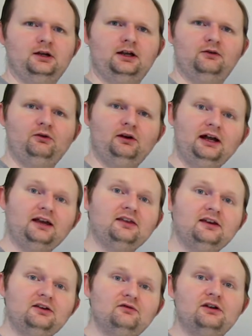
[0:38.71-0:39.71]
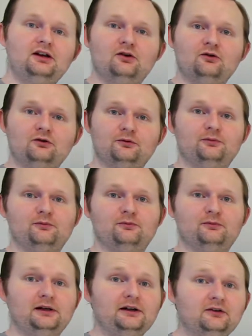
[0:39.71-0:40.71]
If you like these videos,
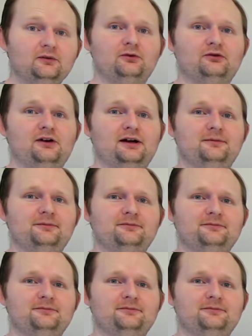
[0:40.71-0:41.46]
please subscribe.